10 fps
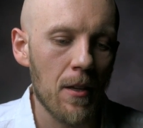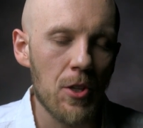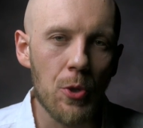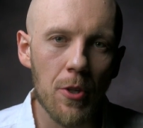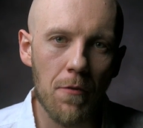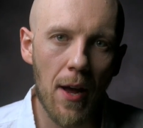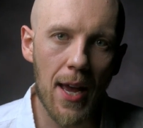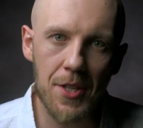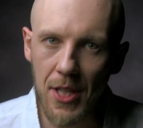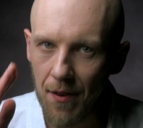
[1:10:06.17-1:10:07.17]

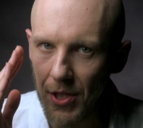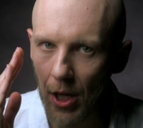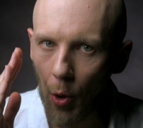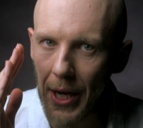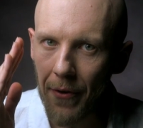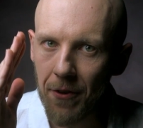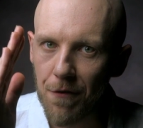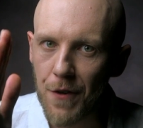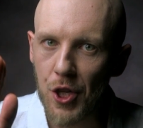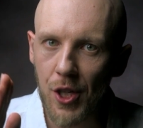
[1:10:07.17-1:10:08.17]
Unifies, gives a coherent
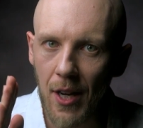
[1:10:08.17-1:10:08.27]
vision